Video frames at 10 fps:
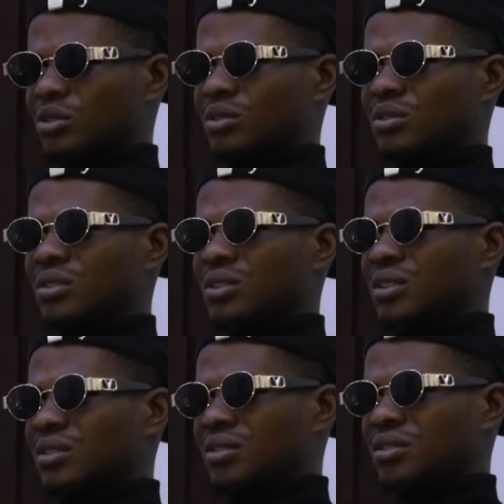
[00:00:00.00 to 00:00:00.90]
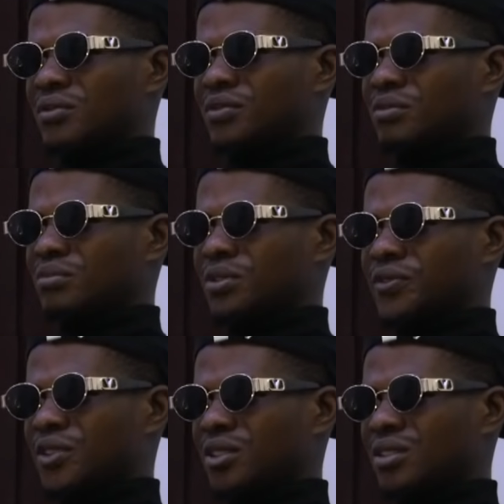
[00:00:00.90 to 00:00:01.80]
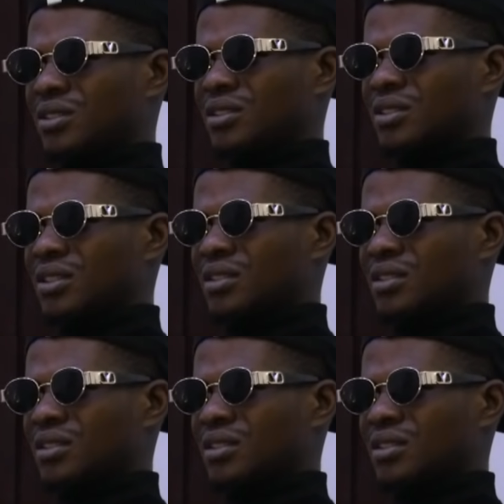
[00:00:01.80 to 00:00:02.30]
You know, even before,